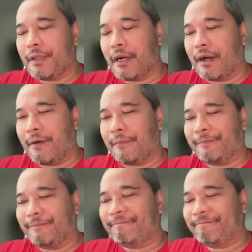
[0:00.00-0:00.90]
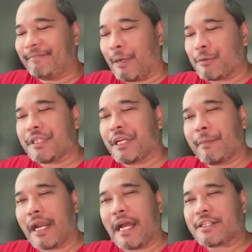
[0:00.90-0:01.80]
uh, I was thinking
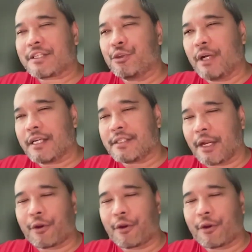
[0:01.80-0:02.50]
about asking you guys.